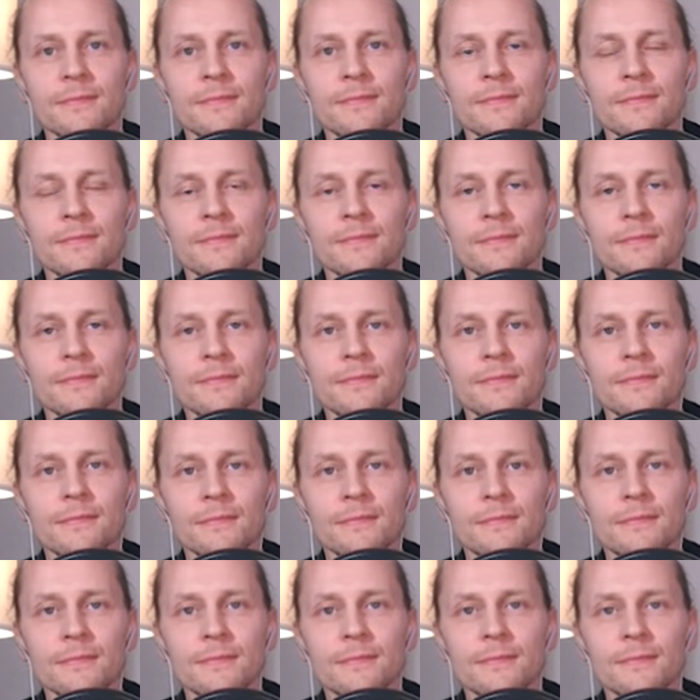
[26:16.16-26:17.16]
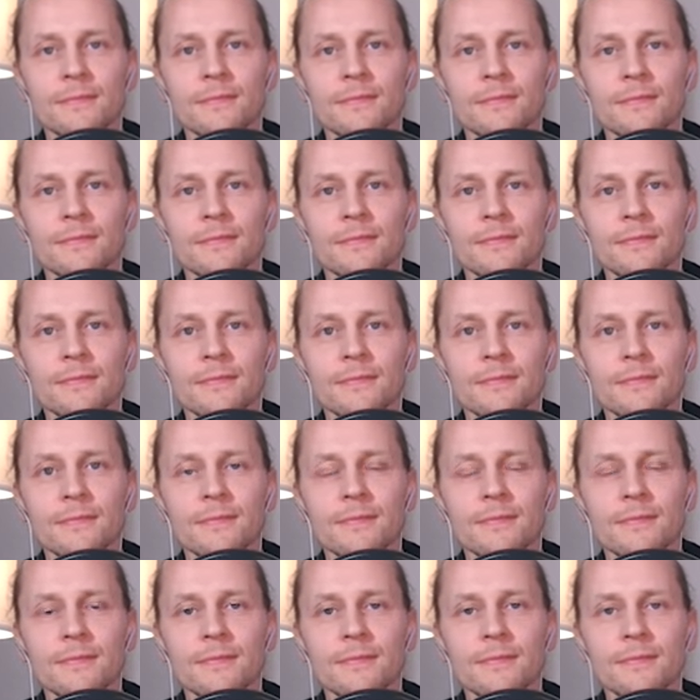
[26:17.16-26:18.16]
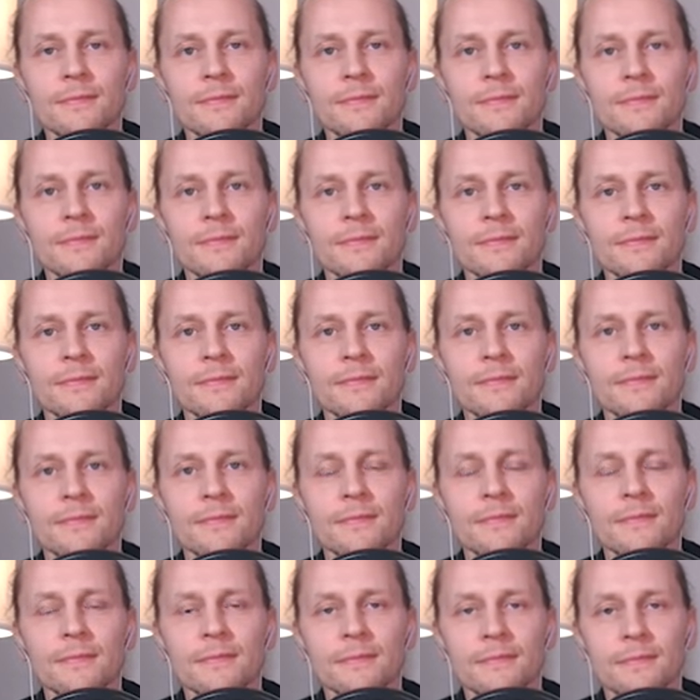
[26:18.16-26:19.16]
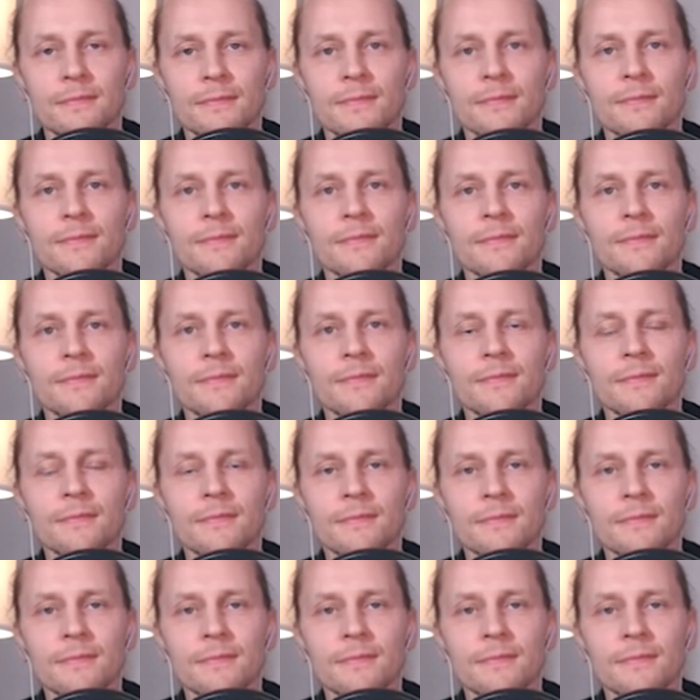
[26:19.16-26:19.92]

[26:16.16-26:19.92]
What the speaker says: The person shown says nothing.